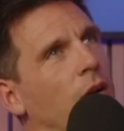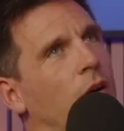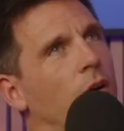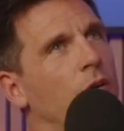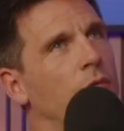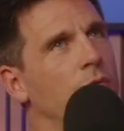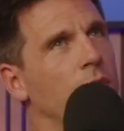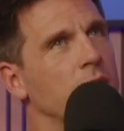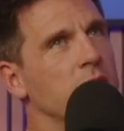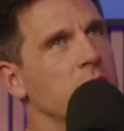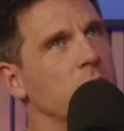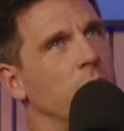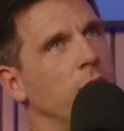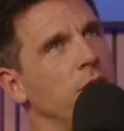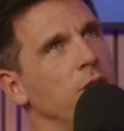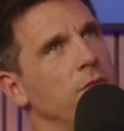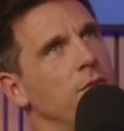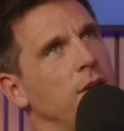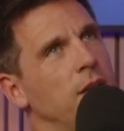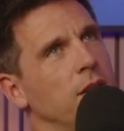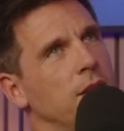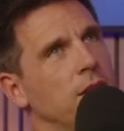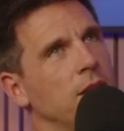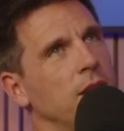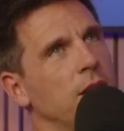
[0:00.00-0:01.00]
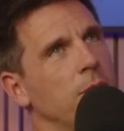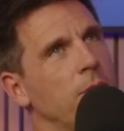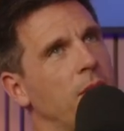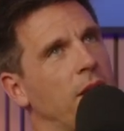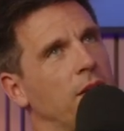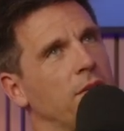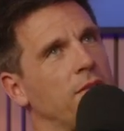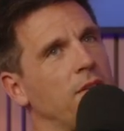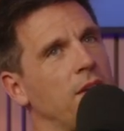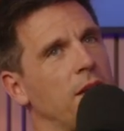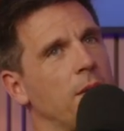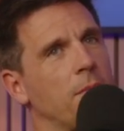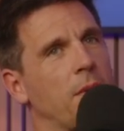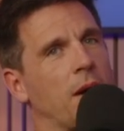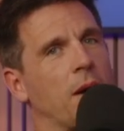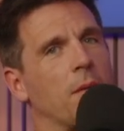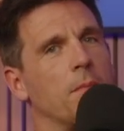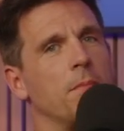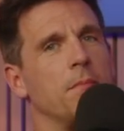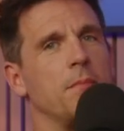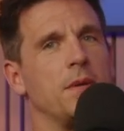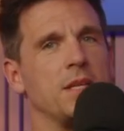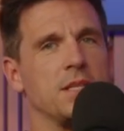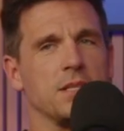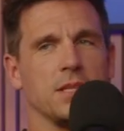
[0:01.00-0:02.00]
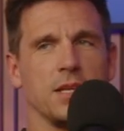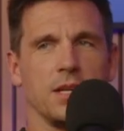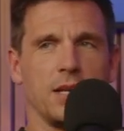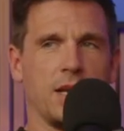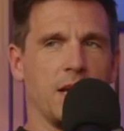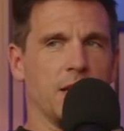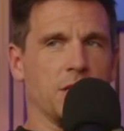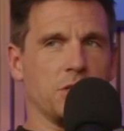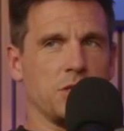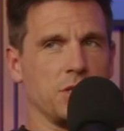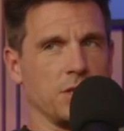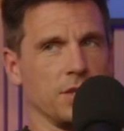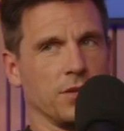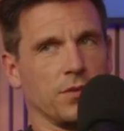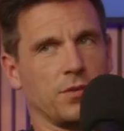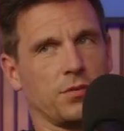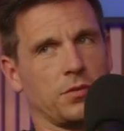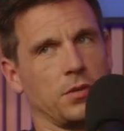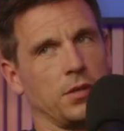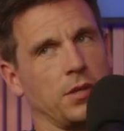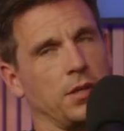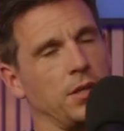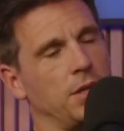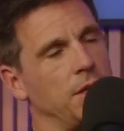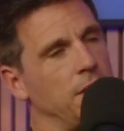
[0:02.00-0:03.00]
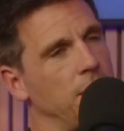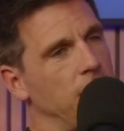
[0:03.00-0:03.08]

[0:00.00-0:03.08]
lot of risk when you really think about it, about missed connections.